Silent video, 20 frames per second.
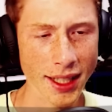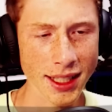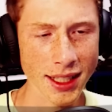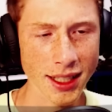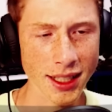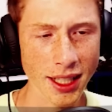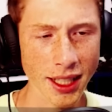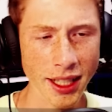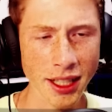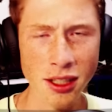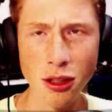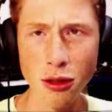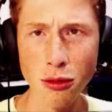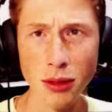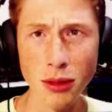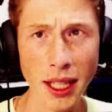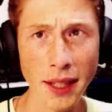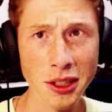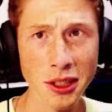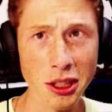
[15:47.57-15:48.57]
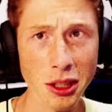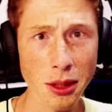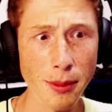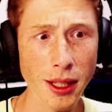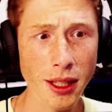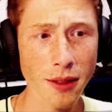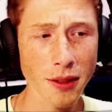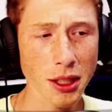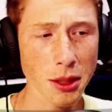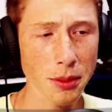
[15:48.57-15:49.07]
I did do live
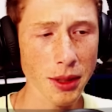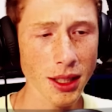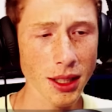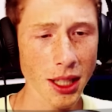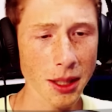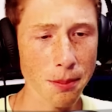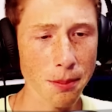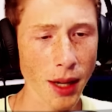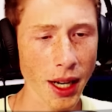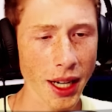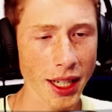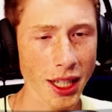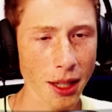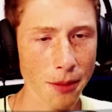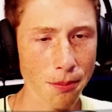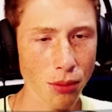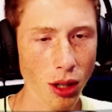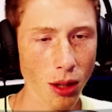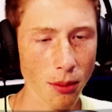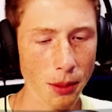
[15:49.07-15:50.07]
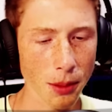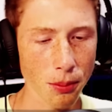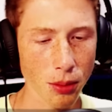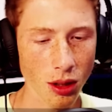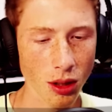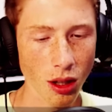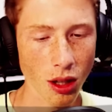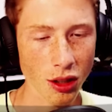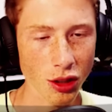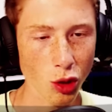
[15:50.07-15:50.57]
streaming of something like mining, I'd probably
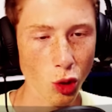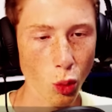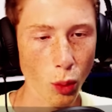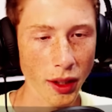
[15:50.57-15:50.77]
put it on